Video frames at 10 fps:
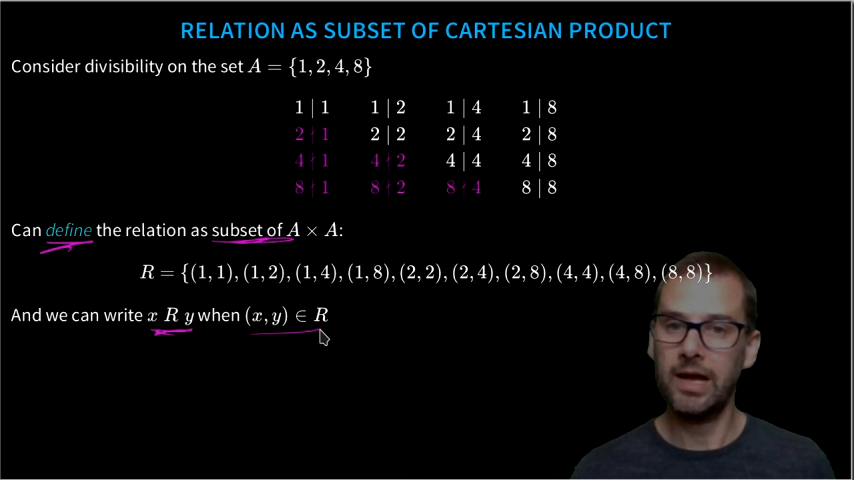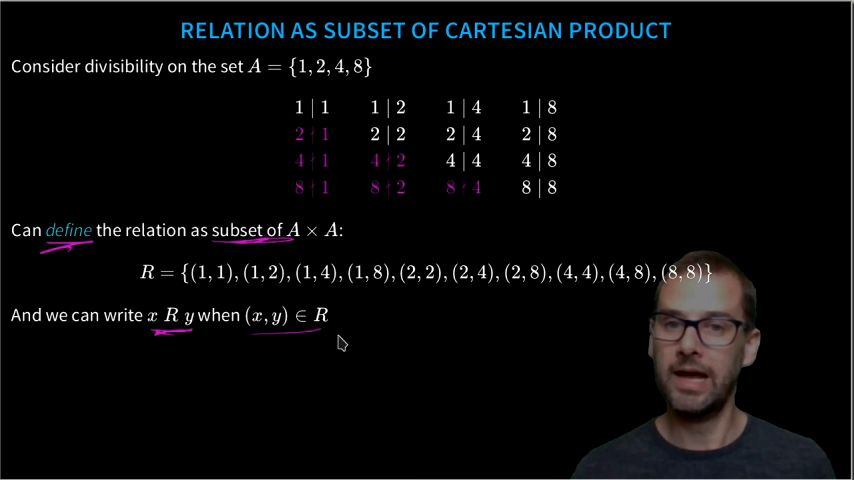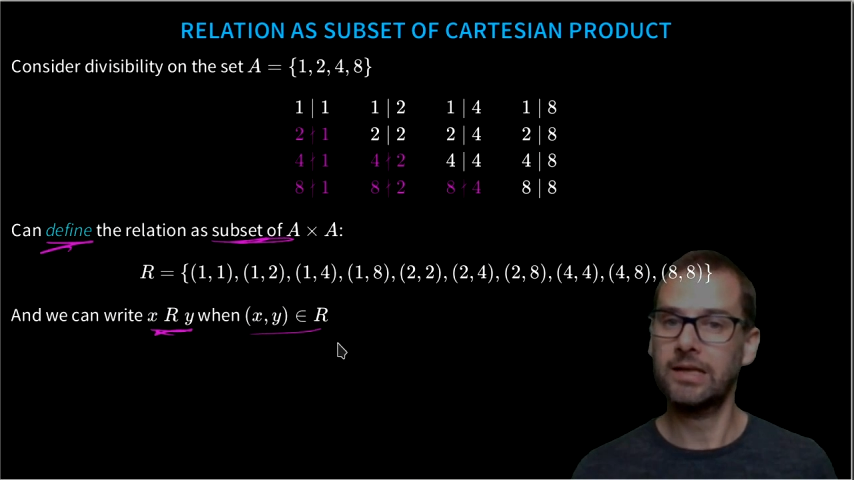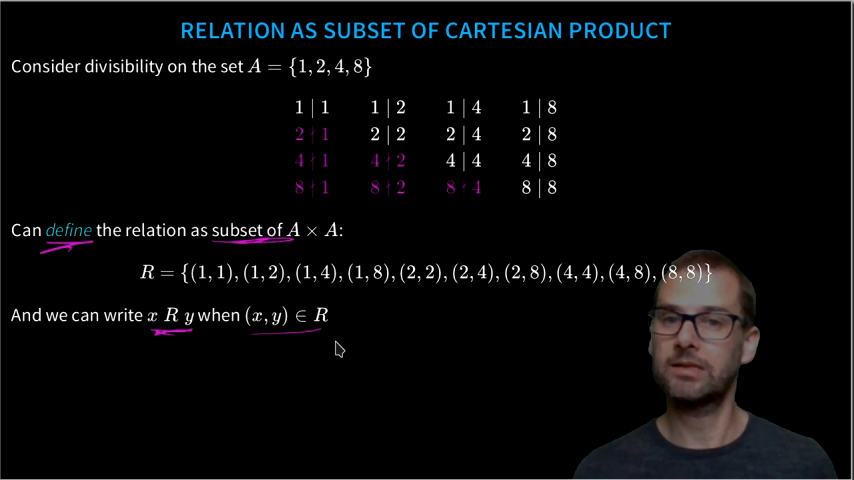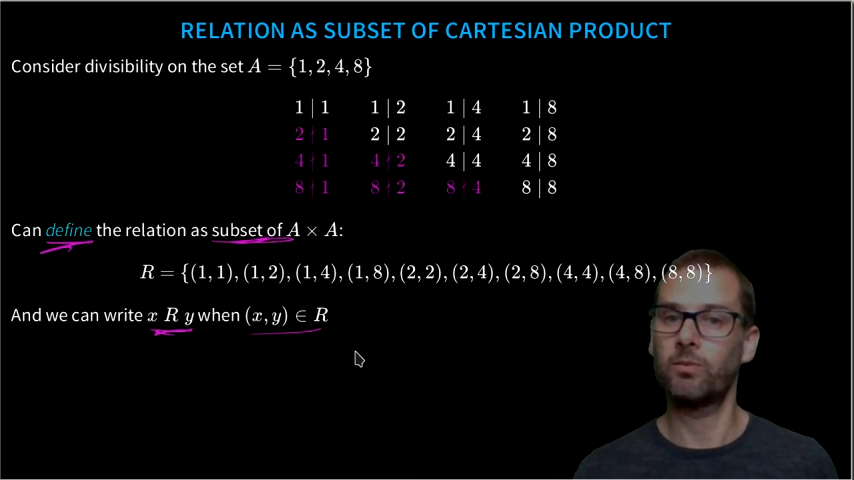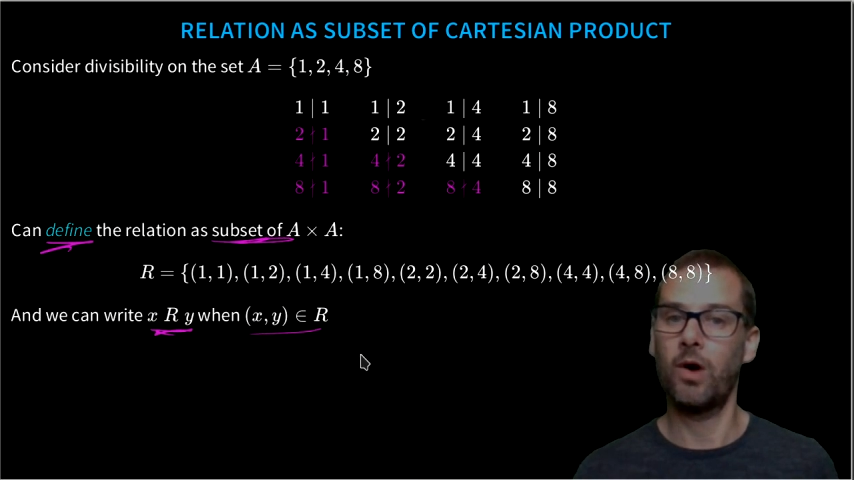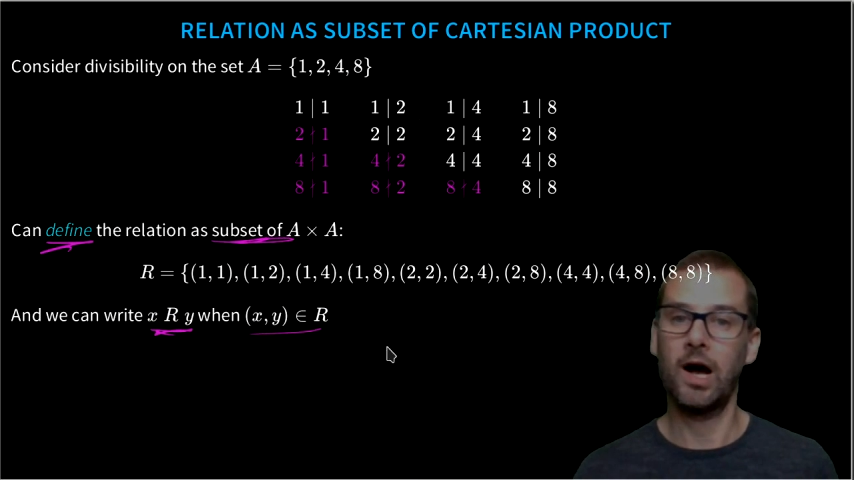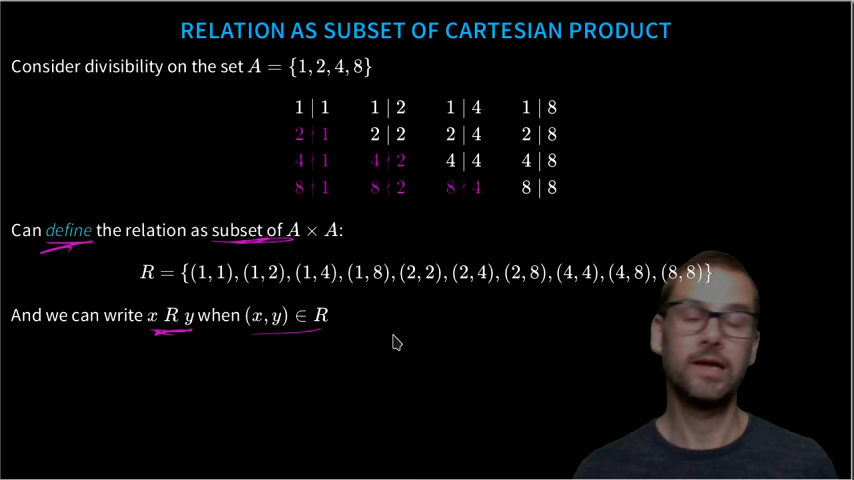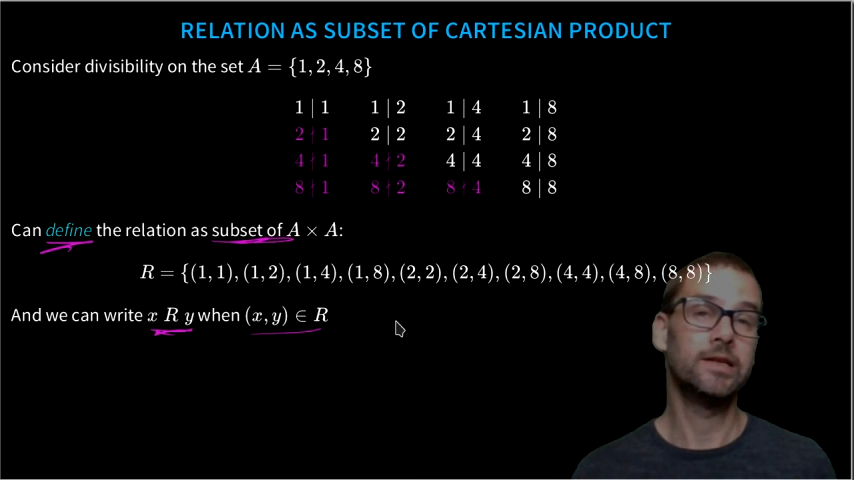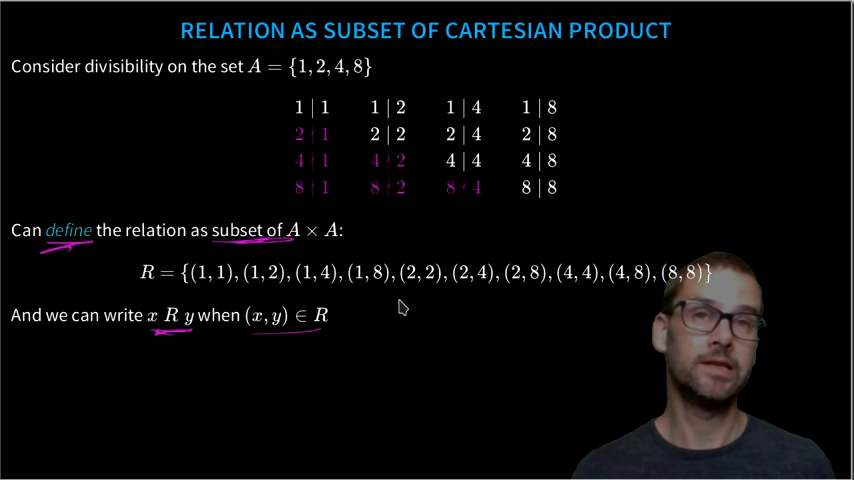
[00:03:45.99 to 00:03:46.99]
x, y
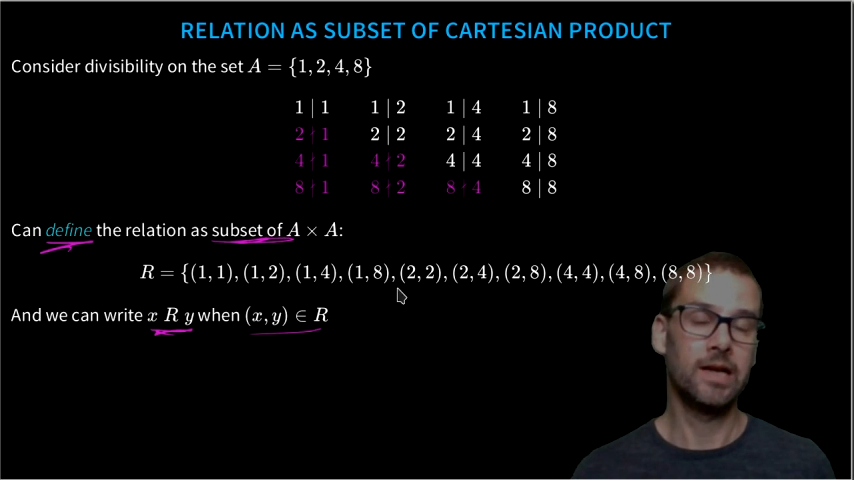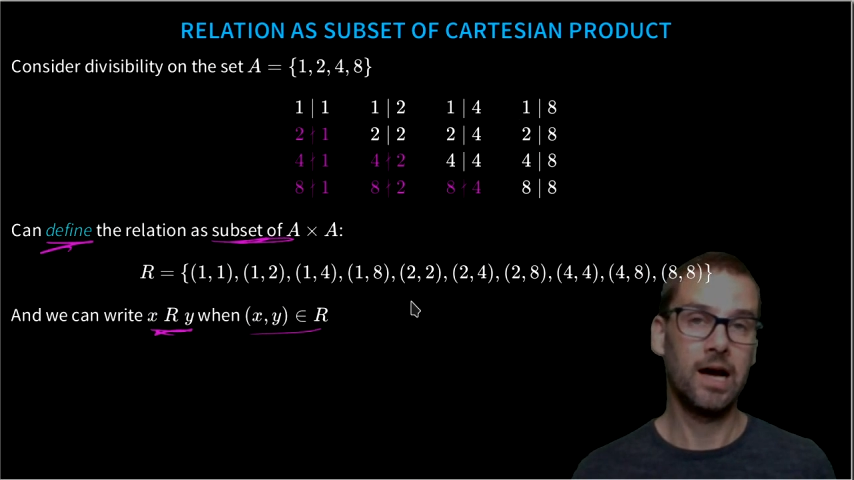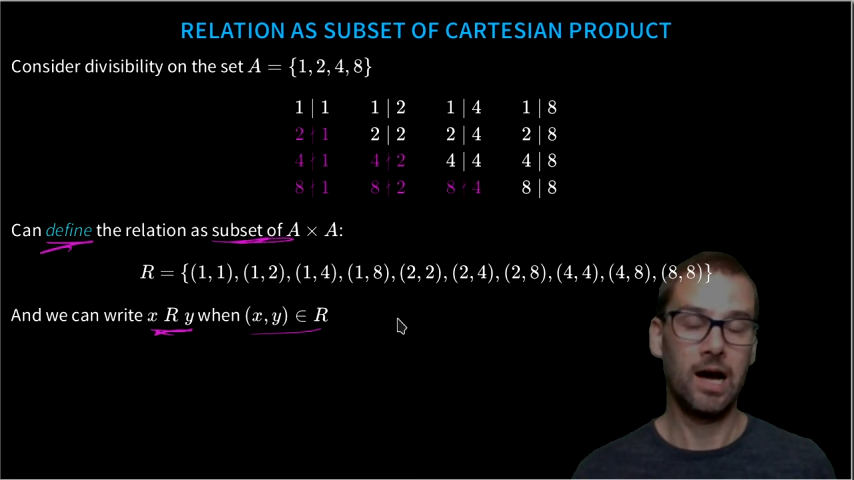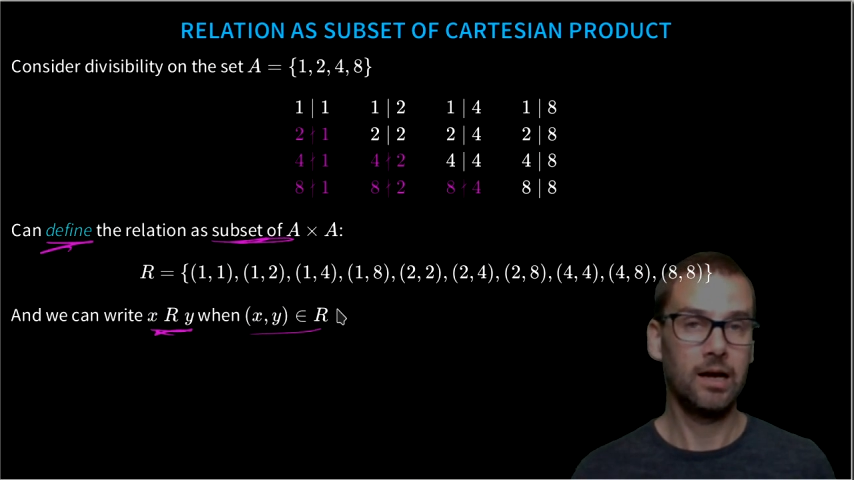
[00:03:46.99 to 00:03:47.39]
is in R.